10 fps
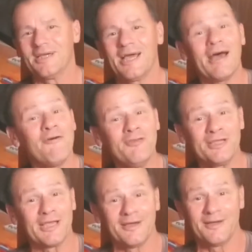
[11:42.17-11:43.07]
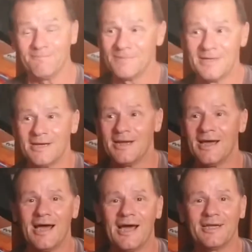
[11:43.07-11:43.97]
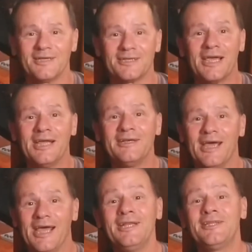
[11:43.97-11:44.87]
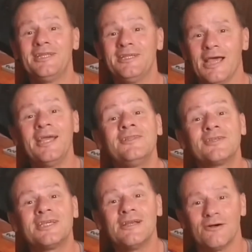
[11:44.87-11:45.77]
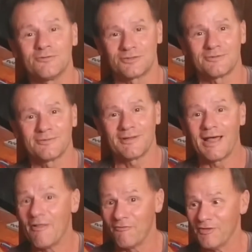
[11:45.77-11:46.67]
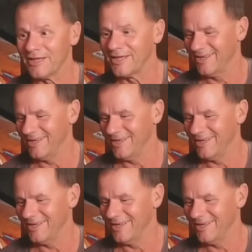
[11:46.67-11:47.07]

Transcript: I, I think uh, I gained 88 kilos. Yeah. I think.